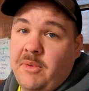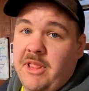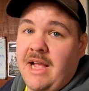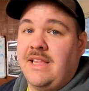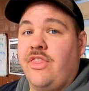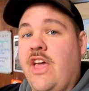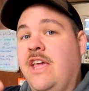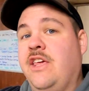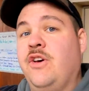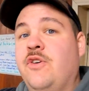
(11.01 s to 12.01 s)
And we'd like to
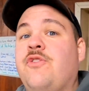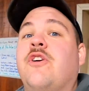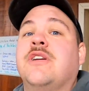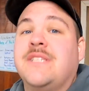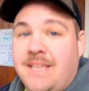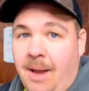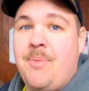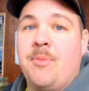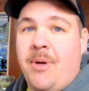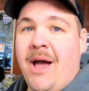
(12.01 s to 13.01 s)
thank you for stopping